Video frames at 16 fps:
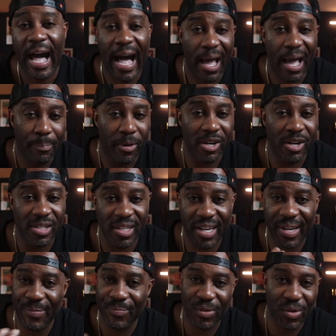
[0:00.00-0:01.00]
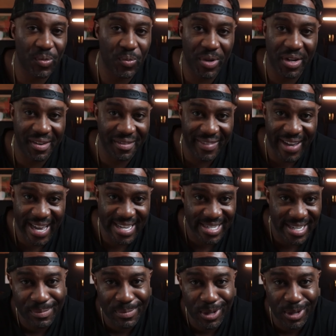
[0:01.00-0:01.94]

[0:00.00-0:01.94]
I personally wouldn't advise it.